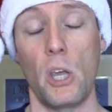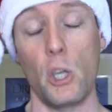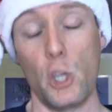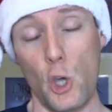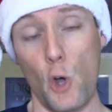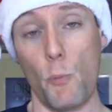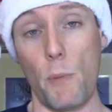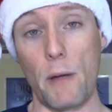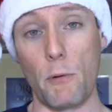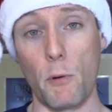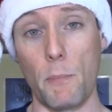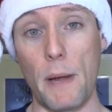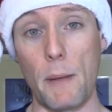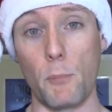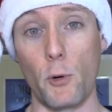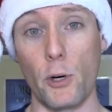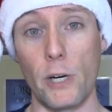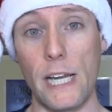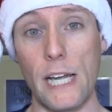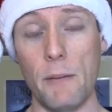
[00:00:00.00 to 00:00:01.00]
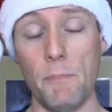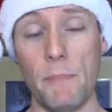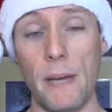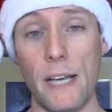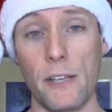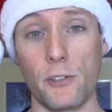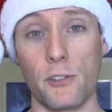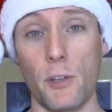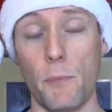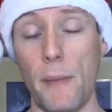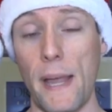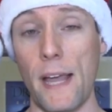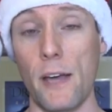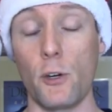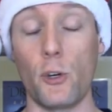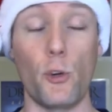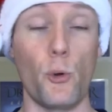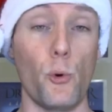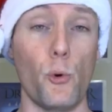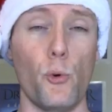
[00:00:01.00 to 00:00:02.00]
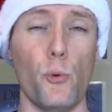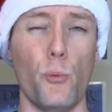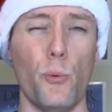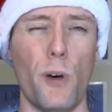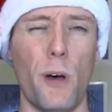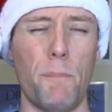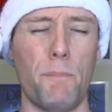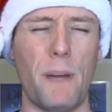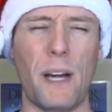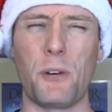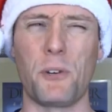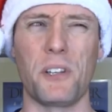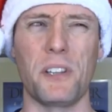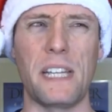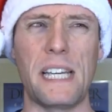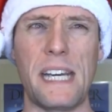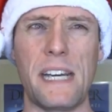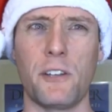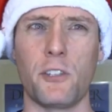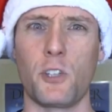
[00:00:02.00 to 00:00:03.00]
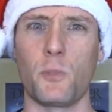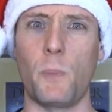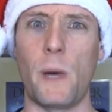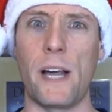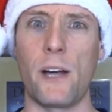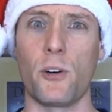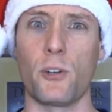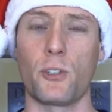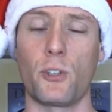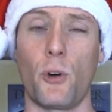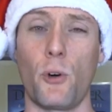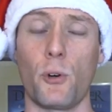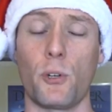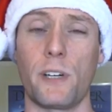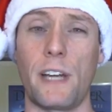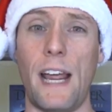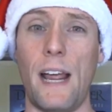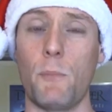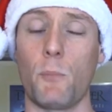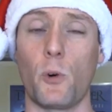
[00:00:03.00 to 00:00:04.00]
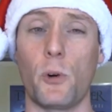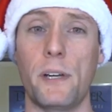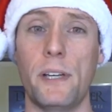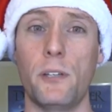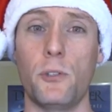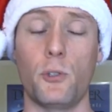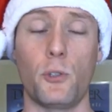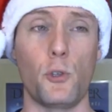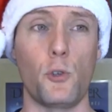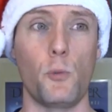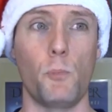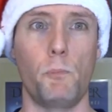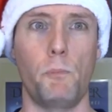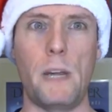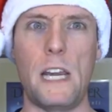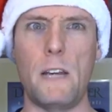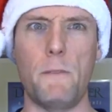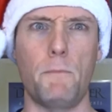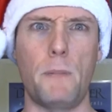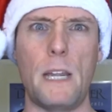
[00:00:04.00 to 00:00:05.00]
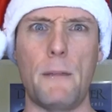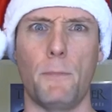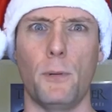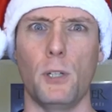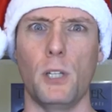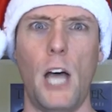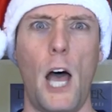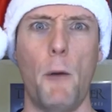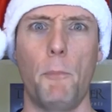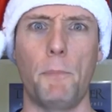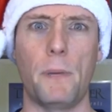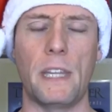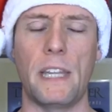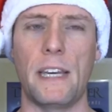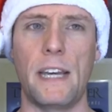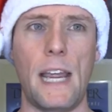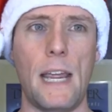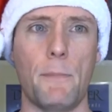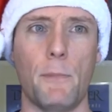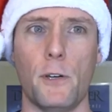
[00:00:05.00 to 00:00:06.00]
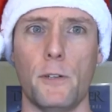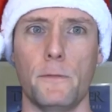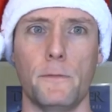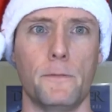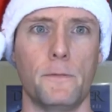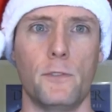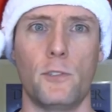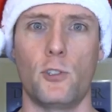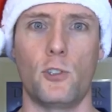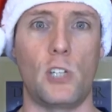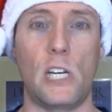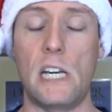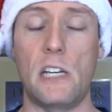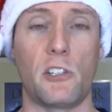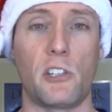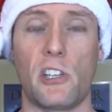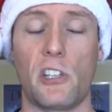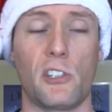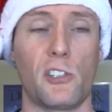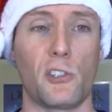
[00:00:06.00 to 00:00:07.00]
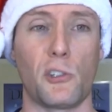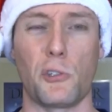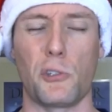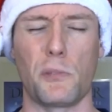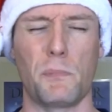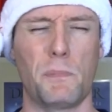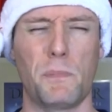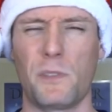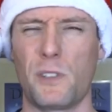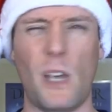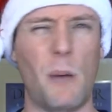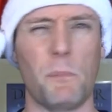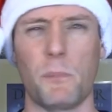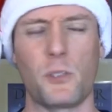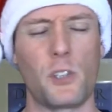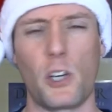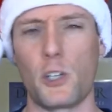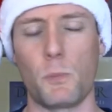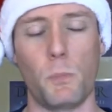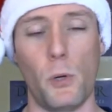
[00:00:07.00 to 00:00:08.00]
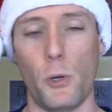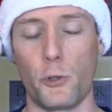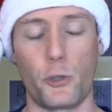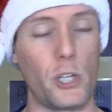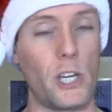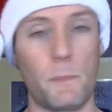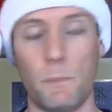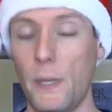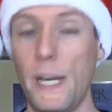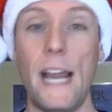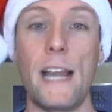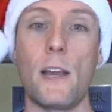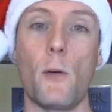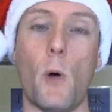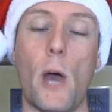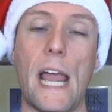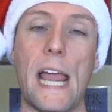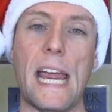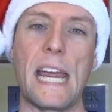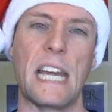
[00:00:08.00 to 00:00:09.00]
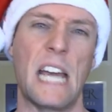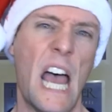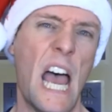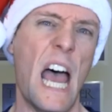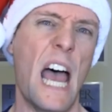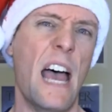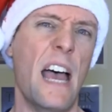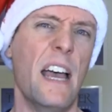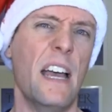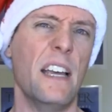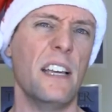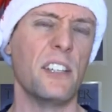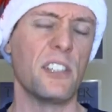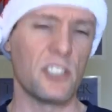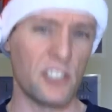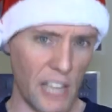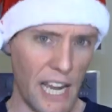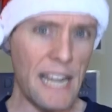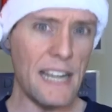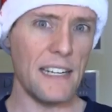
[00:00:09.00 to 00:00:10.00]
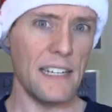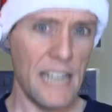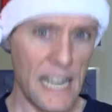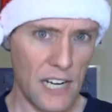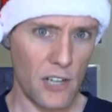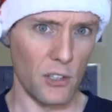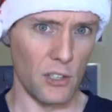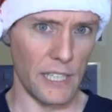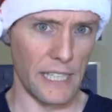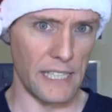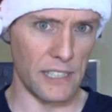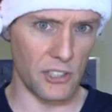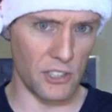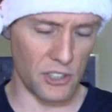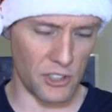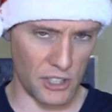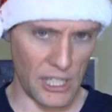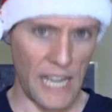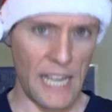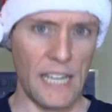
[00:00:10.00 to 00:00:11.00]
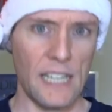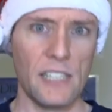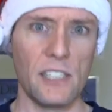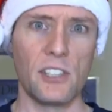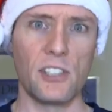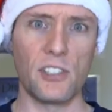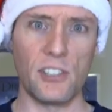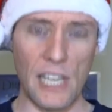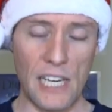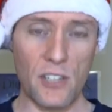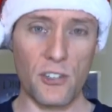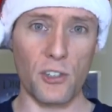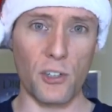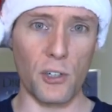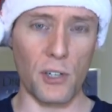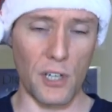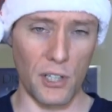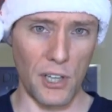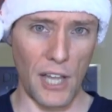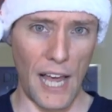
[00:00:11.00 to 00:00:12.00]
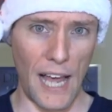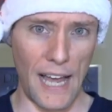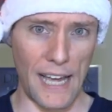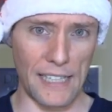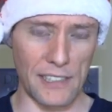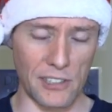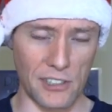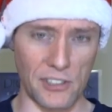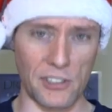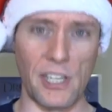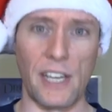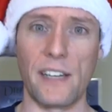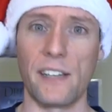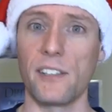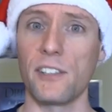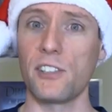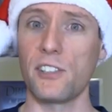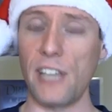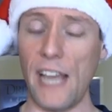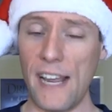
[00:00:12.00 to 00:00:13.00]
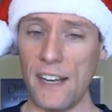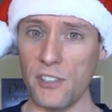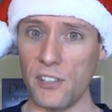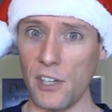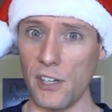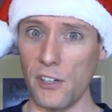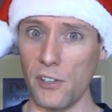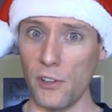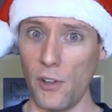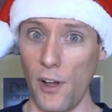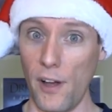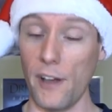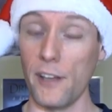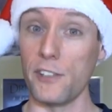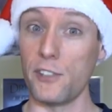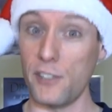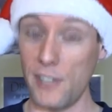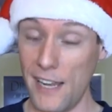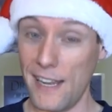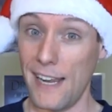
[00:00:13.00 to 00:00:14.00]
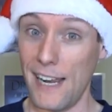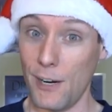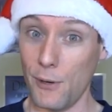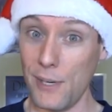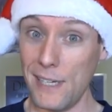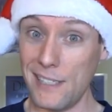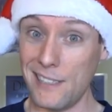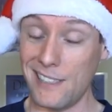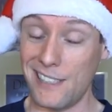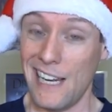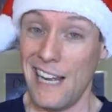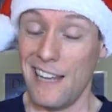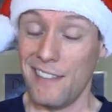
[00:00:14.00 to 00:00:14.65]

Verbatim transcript: You may remember him as the man who apparently inspired Kirk Cameron to beat people up in the name of Jesus or some such bullshit. But anyway, Saint Nicholas, Sinterklaas, Santa Claus, you hear it?